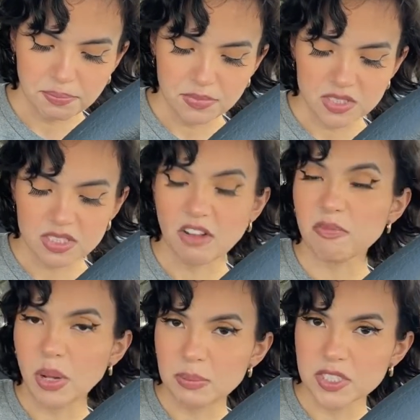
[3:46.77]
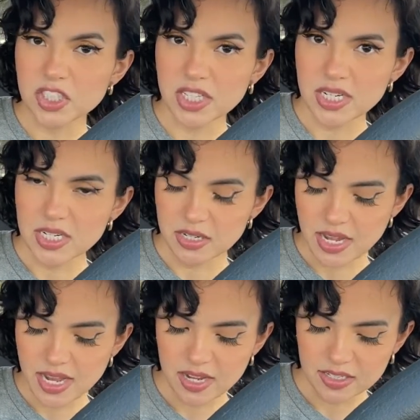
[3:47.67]
self-publishing
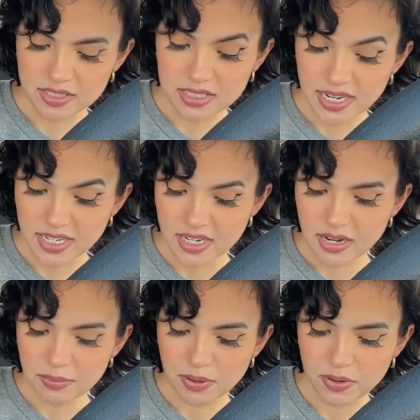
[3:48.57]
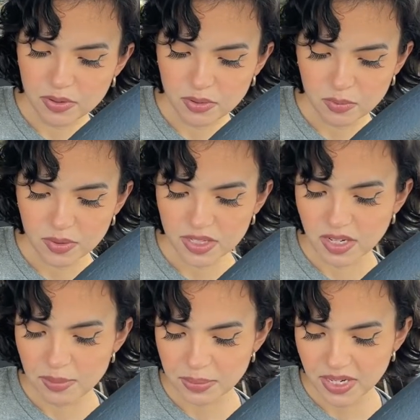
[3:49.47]
and signing up with a
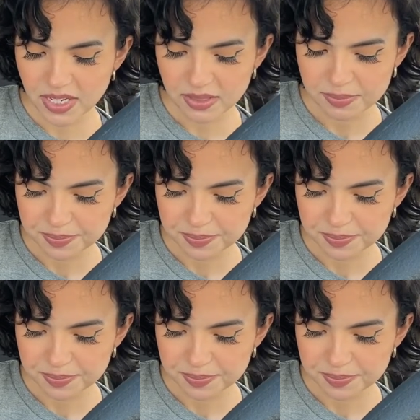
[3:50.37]
company